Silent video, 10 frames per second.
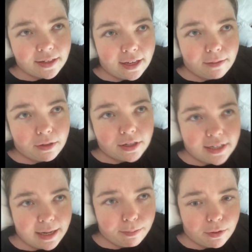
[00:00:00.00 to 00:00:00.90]
I've got to
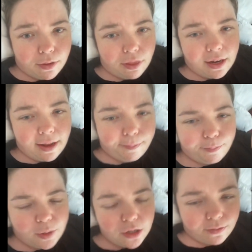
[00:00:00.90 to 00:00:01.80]
take blood thinner,
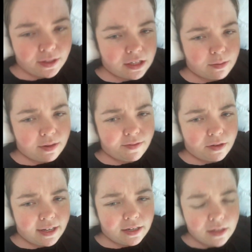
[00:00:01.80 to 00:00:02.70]
which obviously will
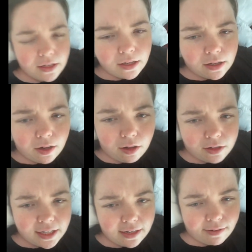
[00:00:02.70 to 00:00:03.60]
avoid
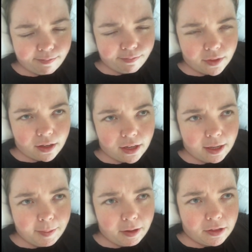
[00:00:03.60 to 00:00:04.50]
clotting
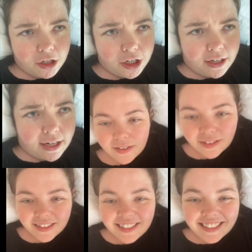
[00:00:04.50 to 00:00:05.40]
on the journey.
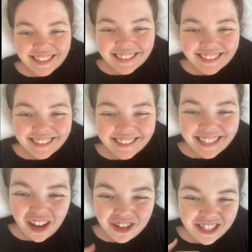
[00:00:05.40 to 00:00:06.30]

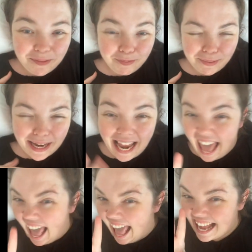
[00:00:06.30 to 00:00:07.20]
Oh, she
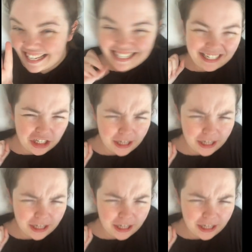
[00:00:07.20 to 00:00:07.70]
blinding.